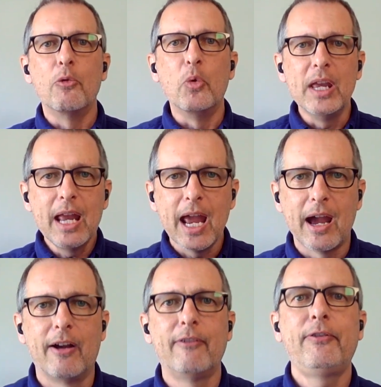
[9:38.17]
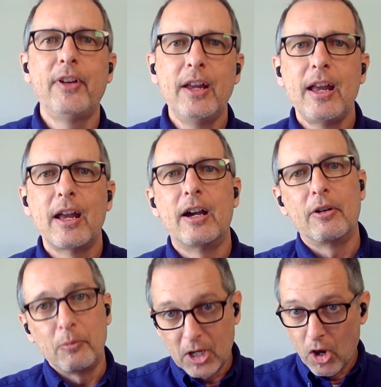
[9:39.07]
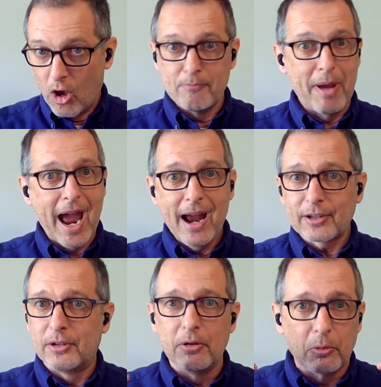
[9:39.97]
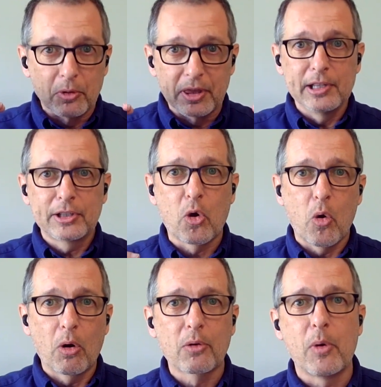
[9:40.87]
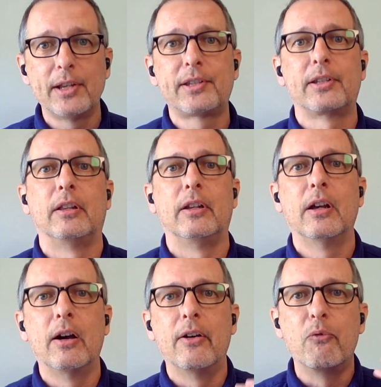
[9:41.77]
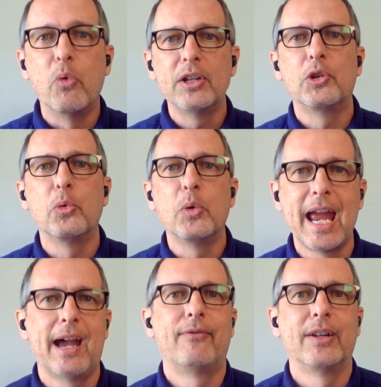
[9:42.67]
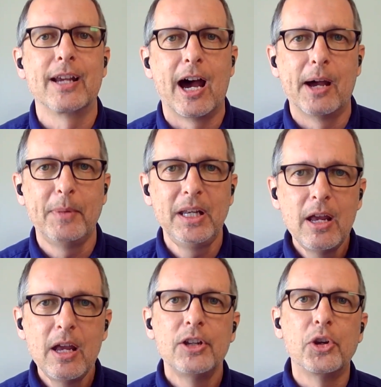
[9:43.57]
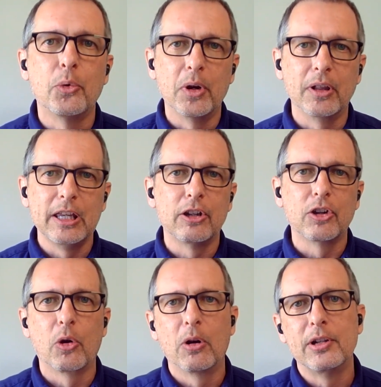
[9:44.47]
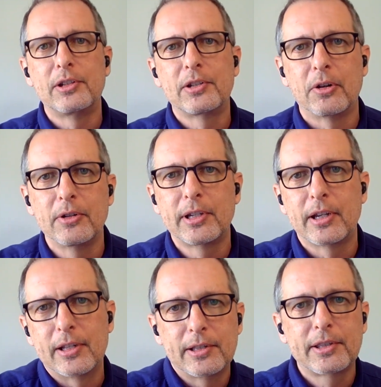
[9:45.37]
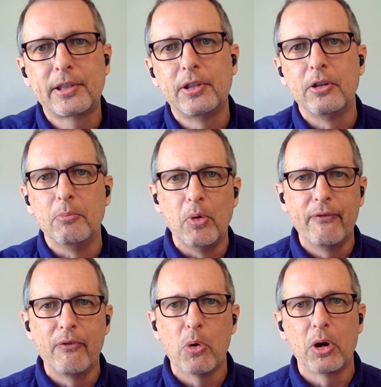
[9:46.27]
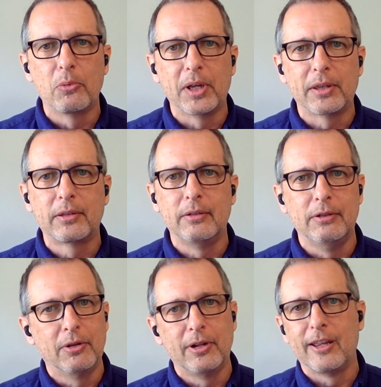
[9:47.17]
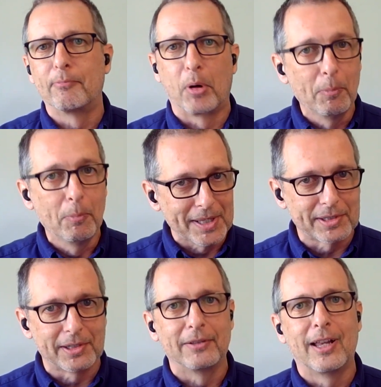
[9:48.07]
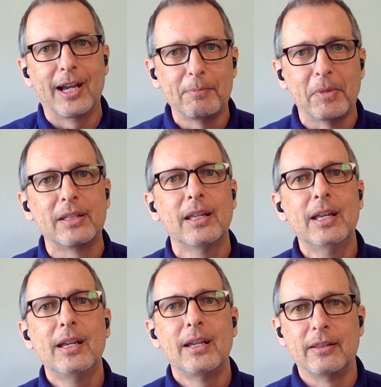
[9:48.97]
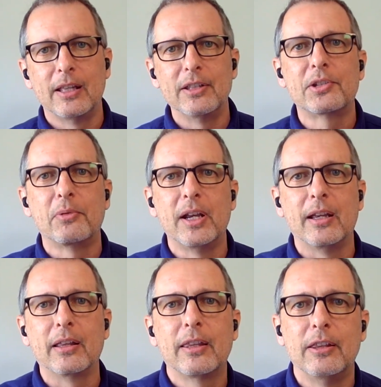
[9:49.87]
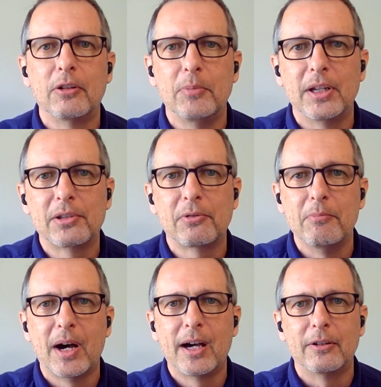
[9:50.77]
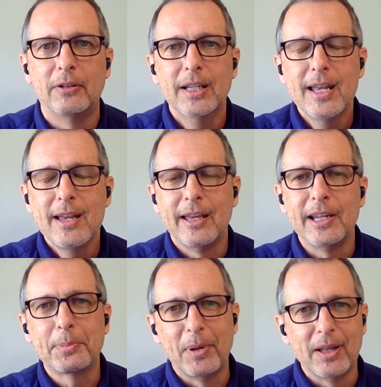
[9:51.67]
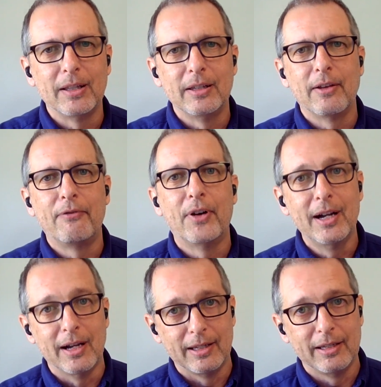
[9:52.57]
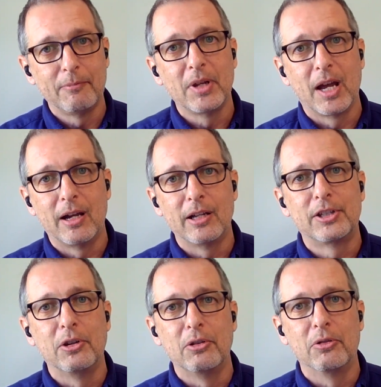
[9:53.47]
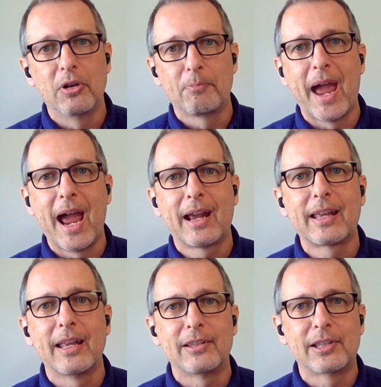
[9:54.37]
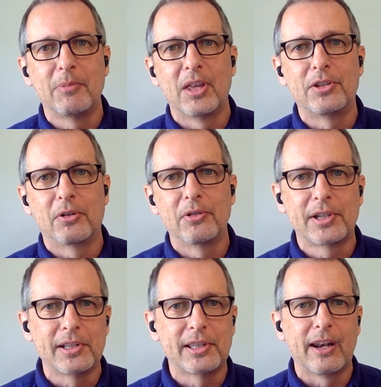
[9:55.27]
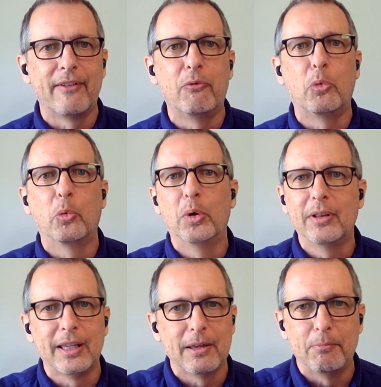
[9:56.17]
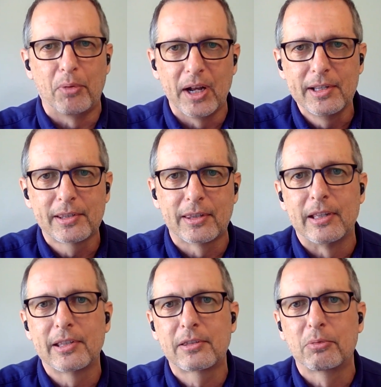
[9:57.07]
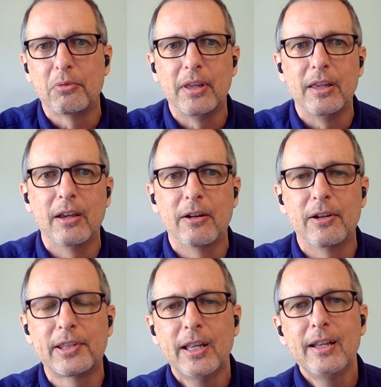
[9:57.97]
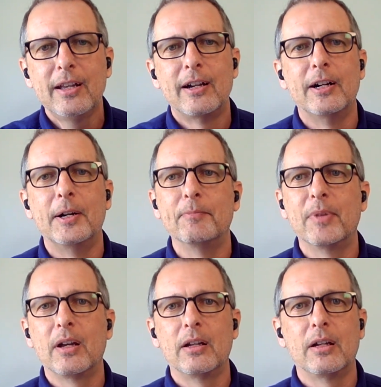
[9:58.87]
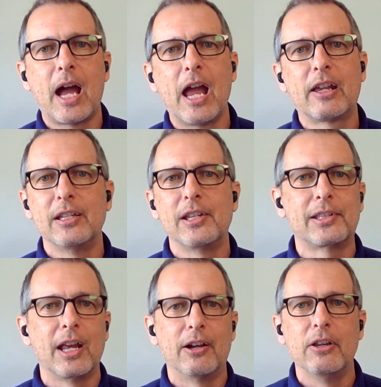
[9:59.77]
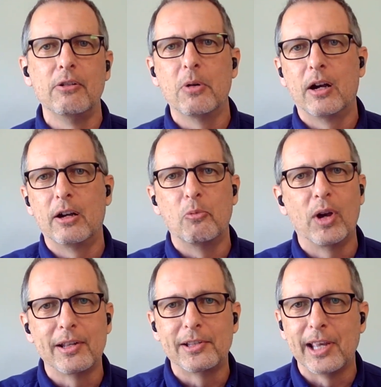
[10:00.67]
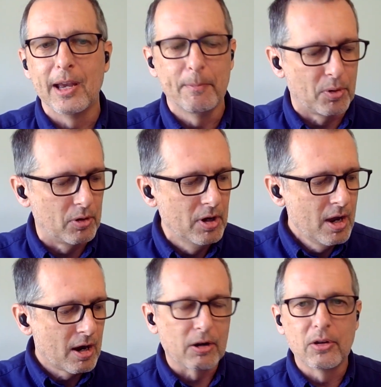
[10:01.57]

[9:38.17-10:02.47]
we have gone back to this core question of what do we have in common to really encourage churches to move forward with unity of purpose and alignment and then strength in their ministry model. And it's been fun to look back at some of the churches that have really embraced this through the years. I can just tell you one example, our